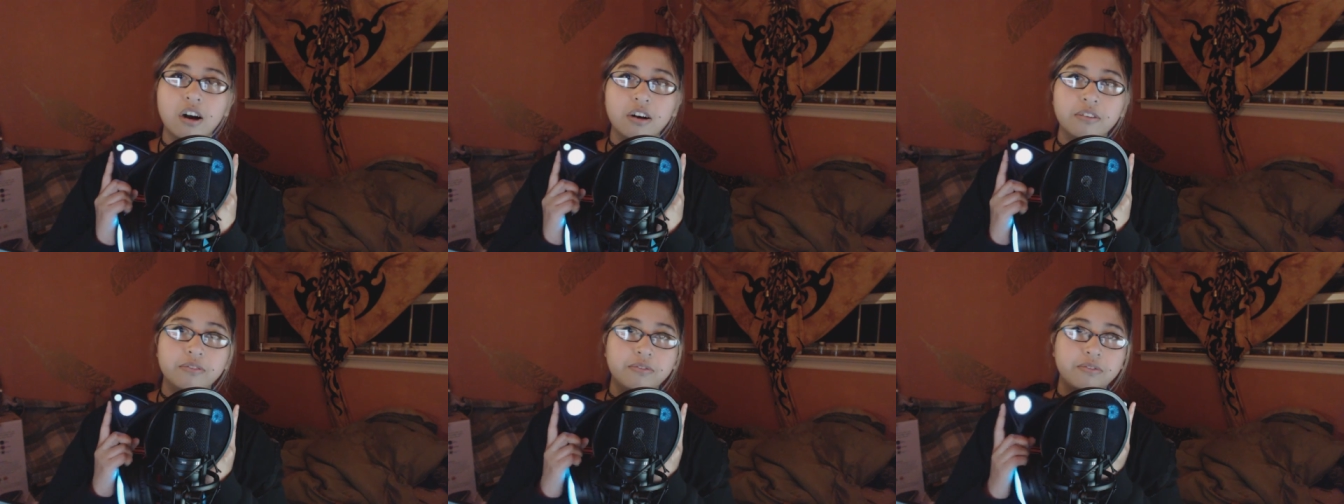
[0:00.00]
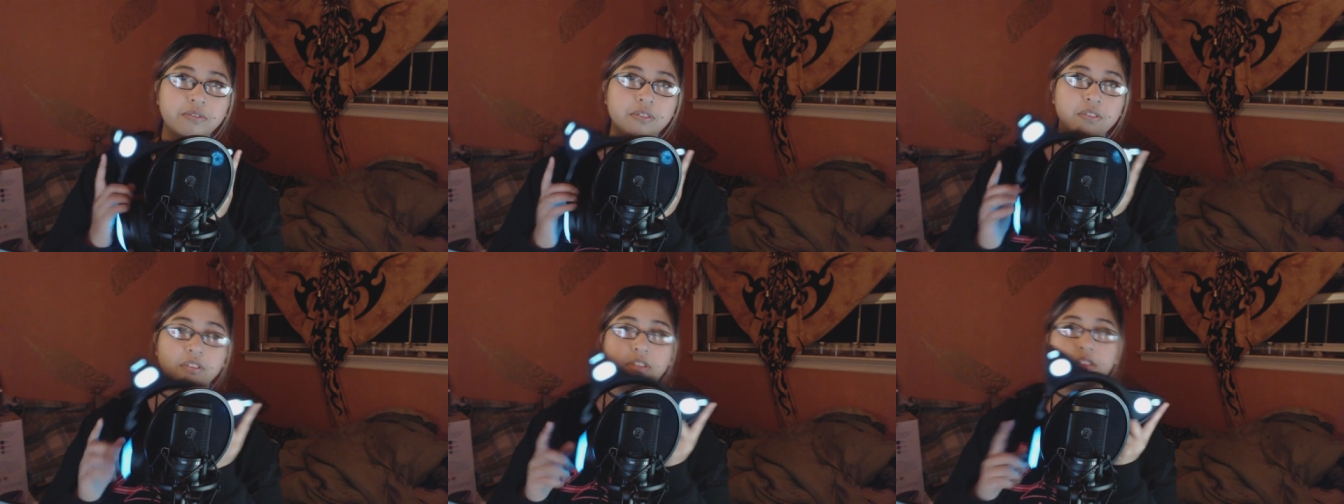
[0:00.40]
of
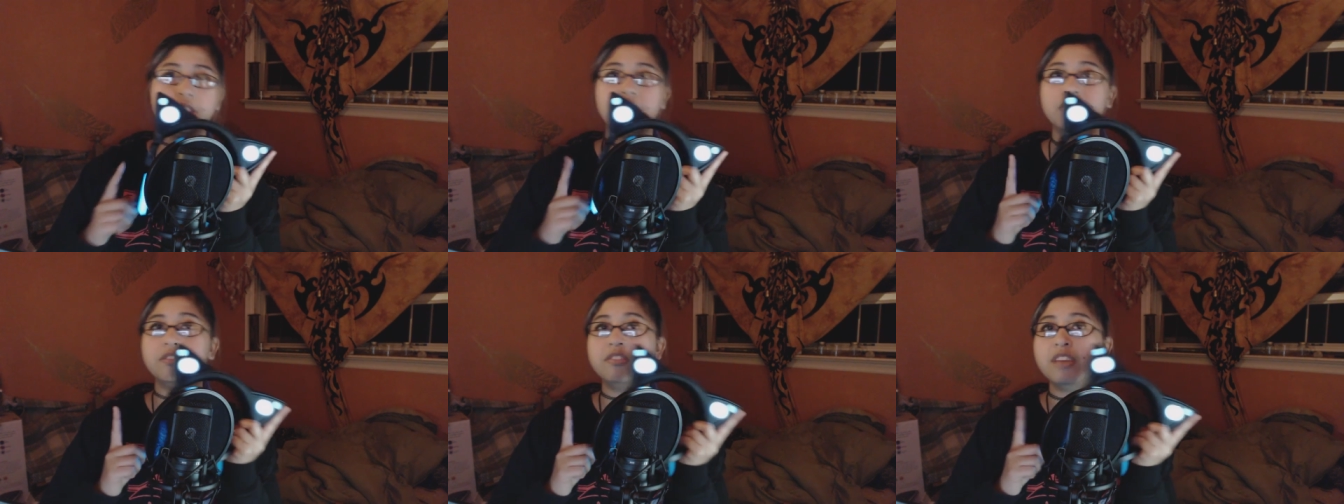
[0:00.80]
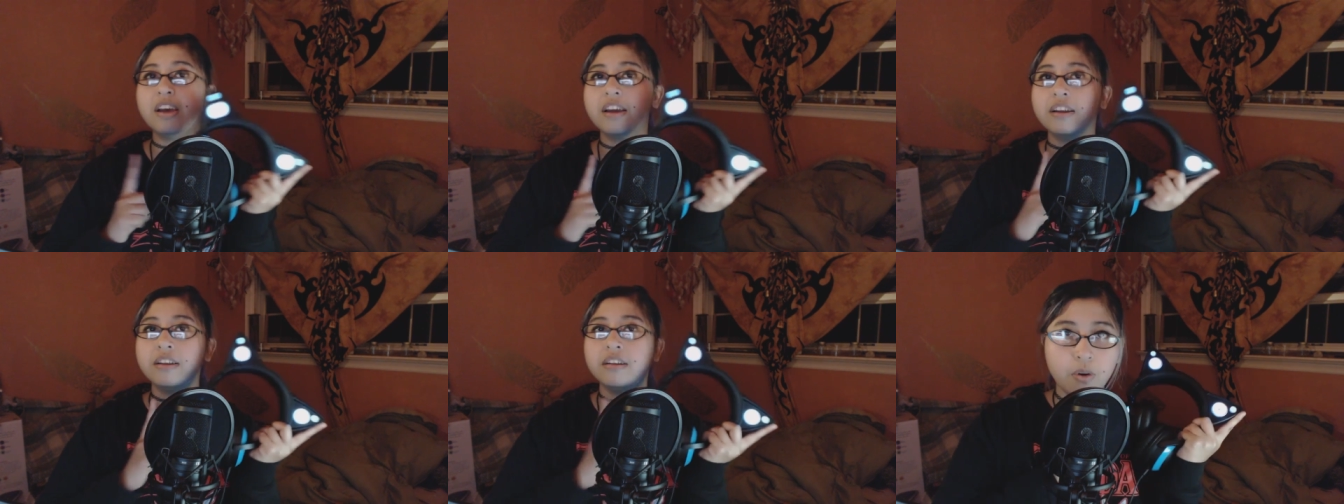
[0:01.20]
the
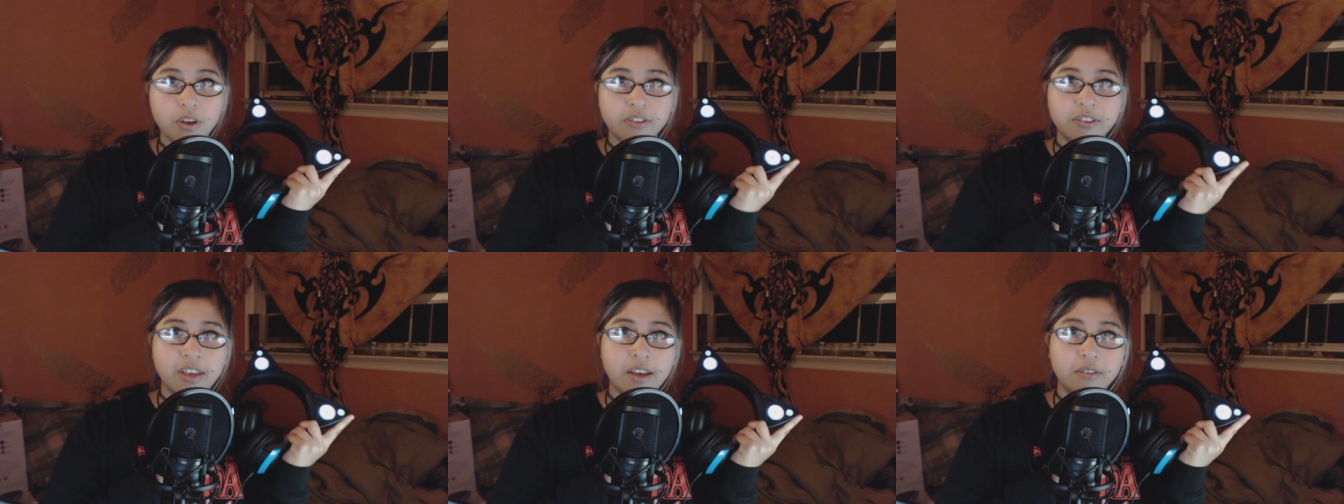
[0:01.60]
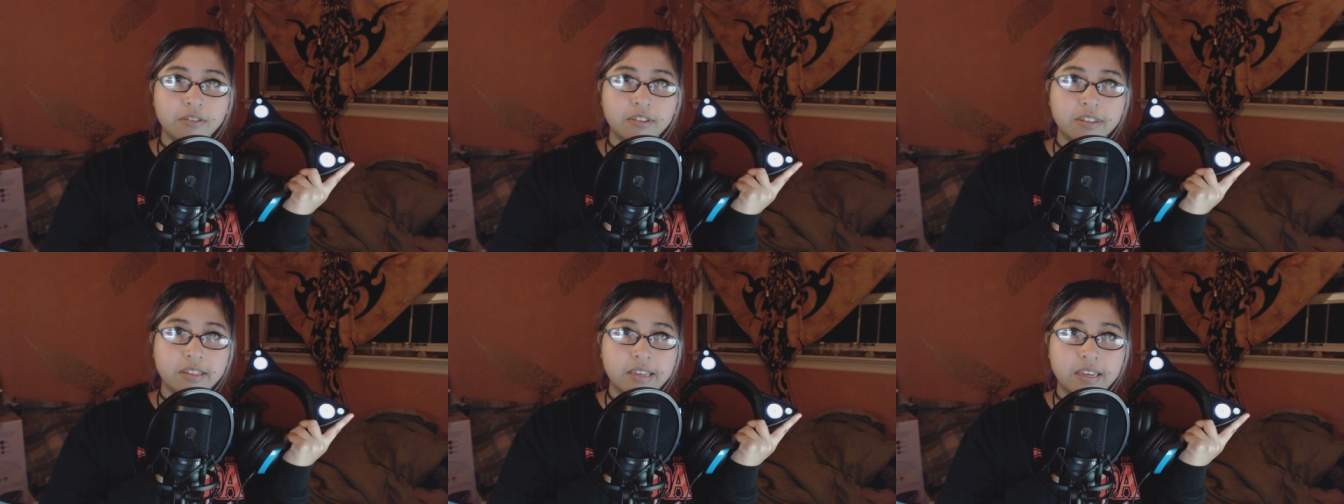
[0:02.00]
said noise
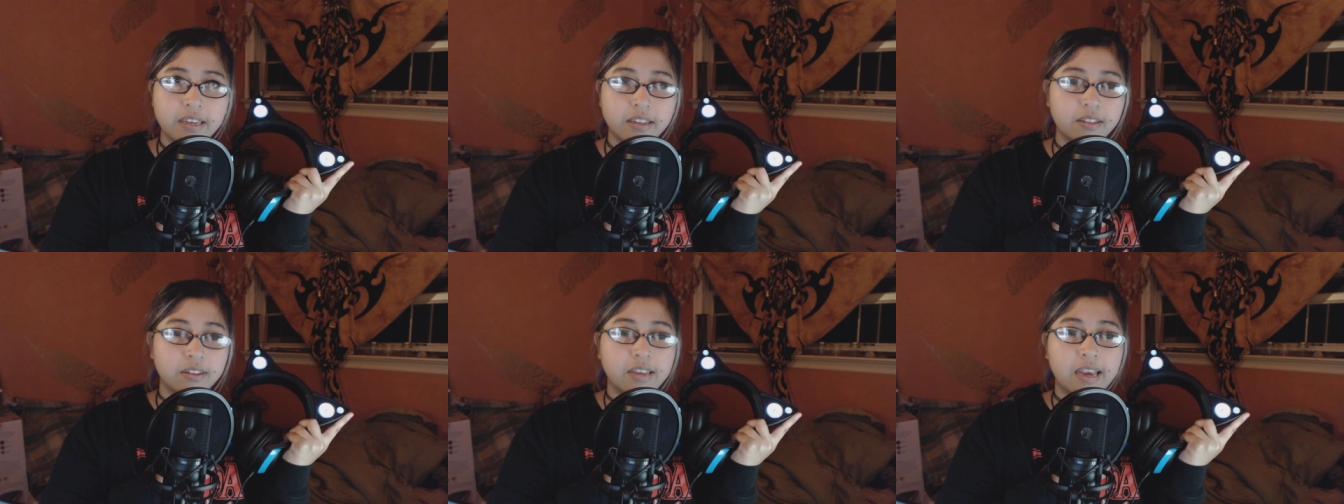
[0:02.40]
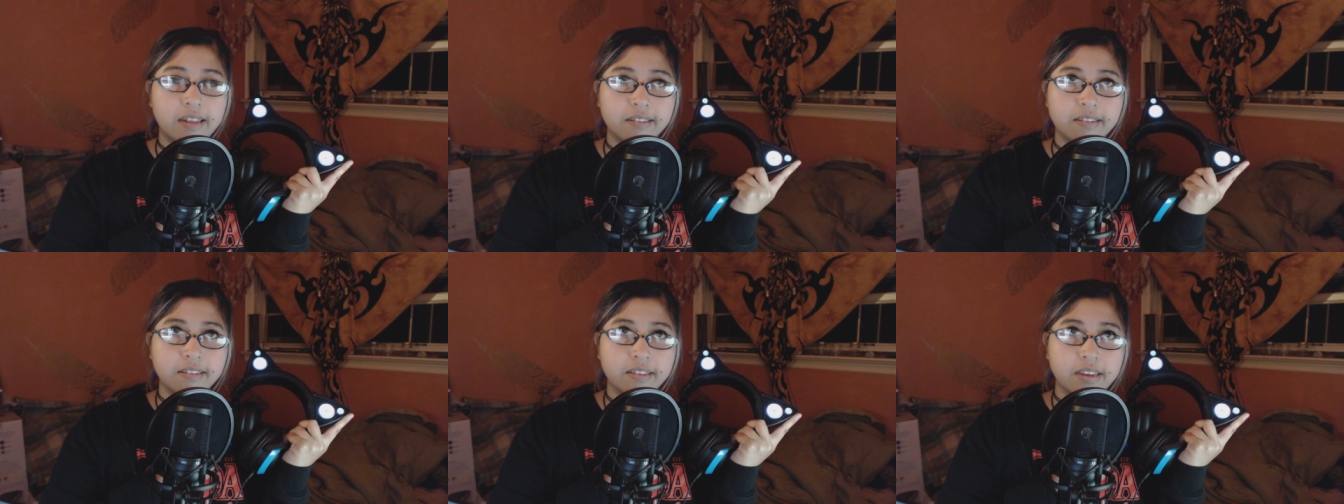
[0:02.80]

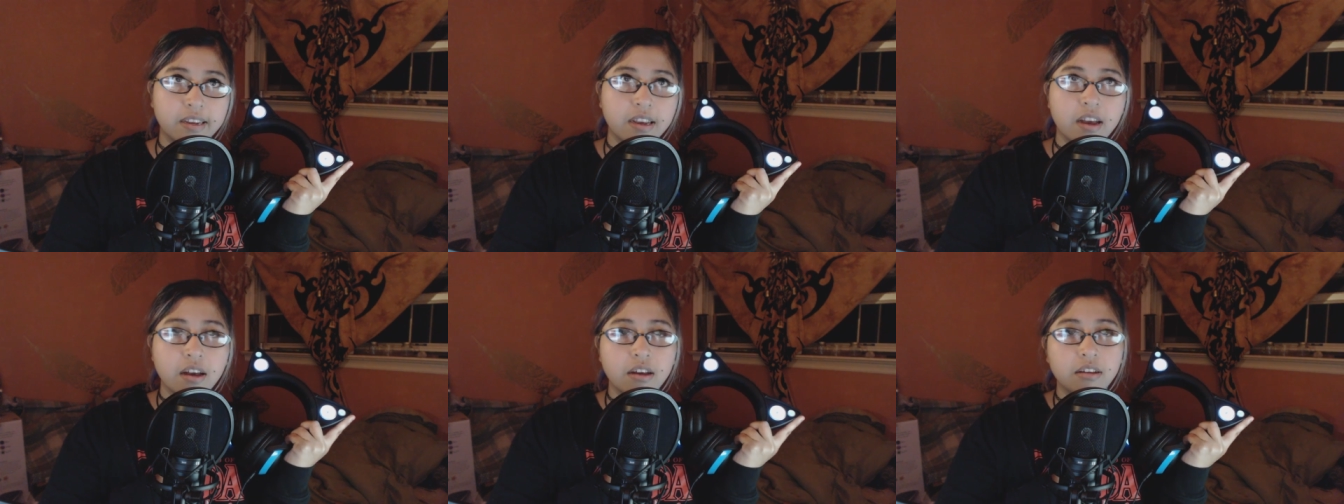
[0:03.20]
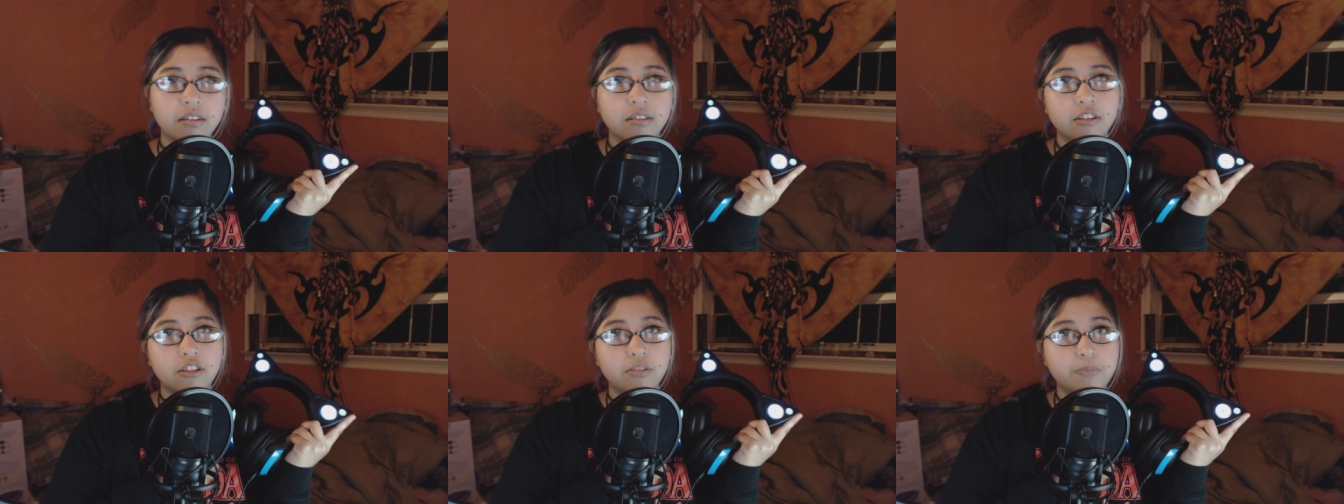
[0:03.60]
cancelling
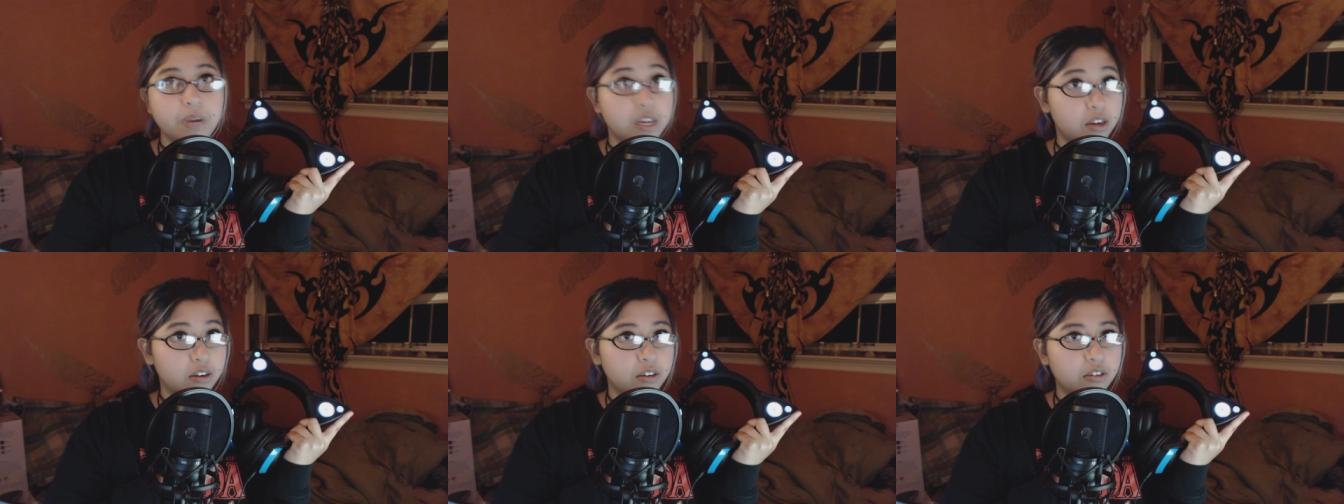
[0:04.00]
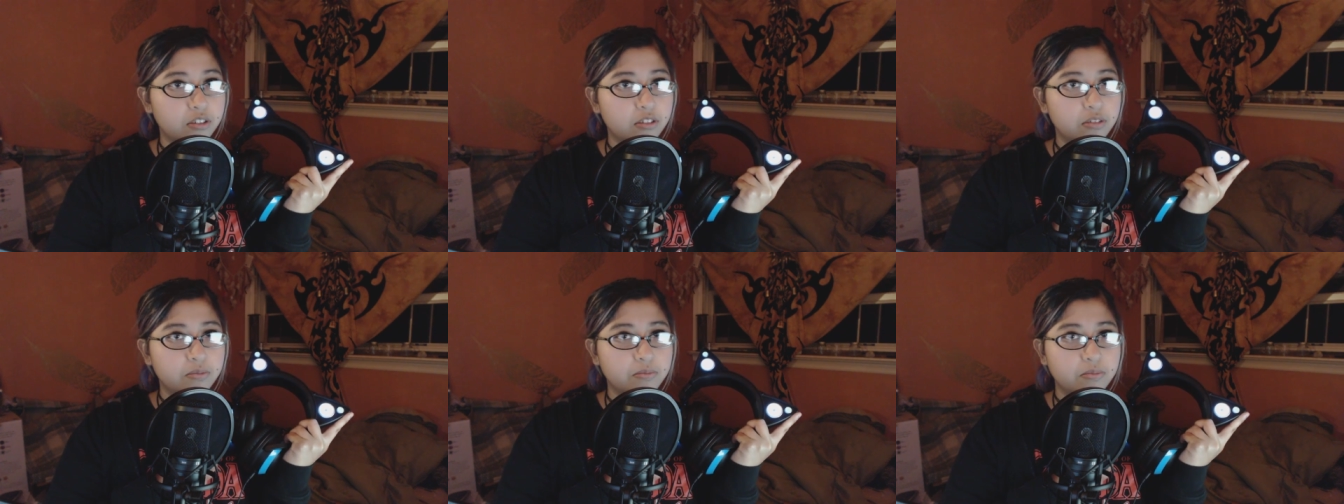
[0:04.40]

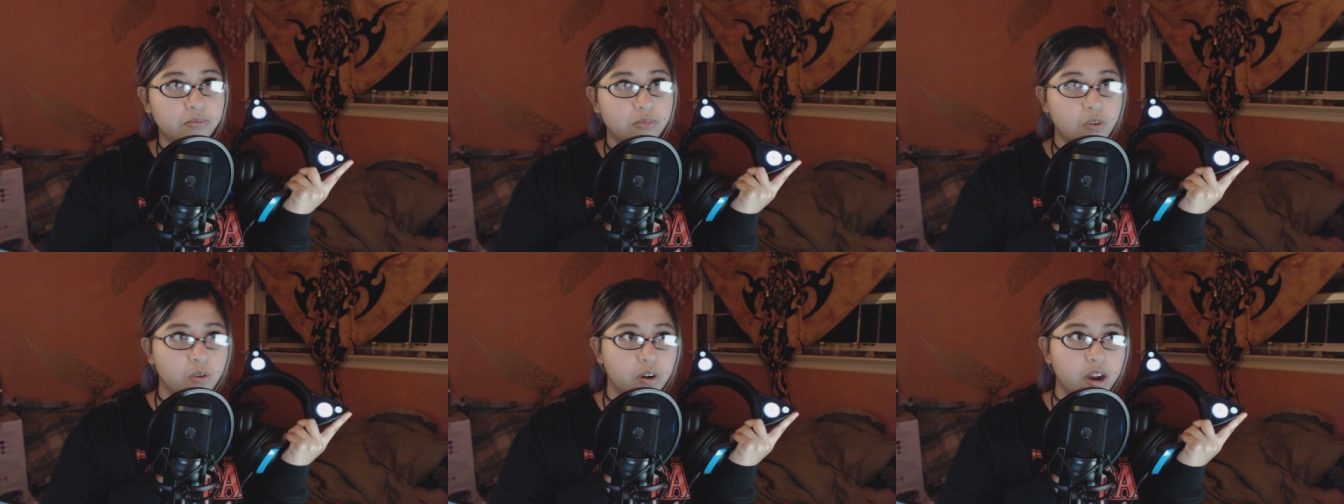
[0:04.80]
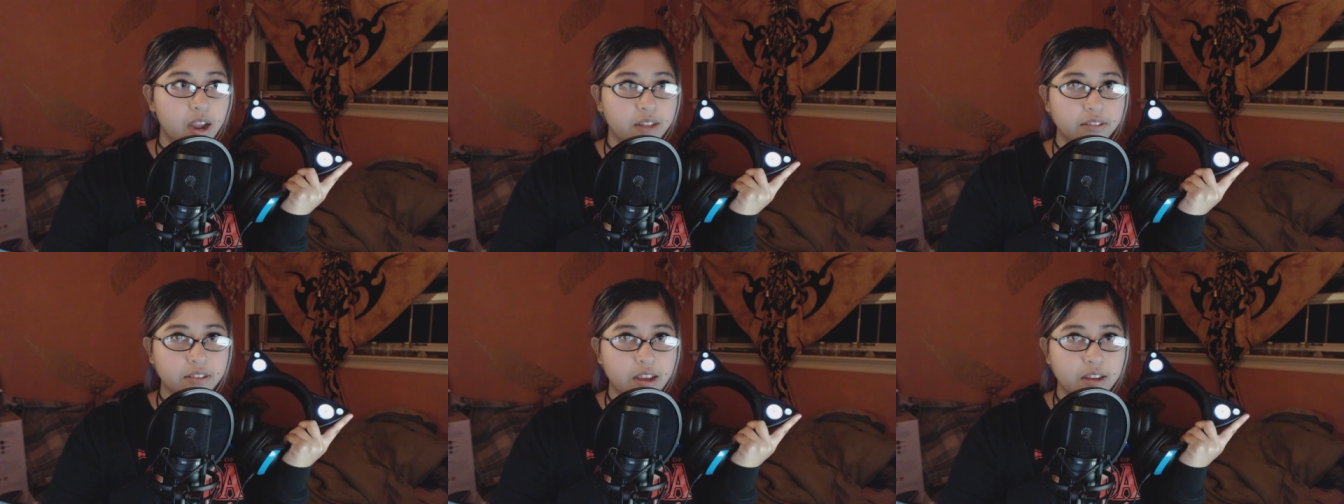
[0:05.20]
speakers or
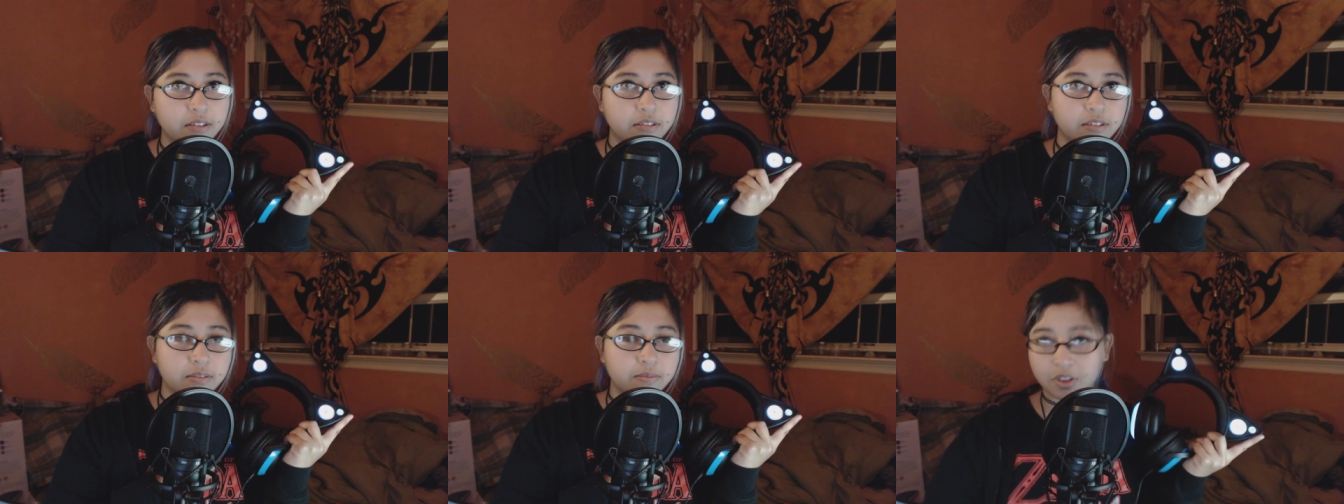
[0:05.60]
headset.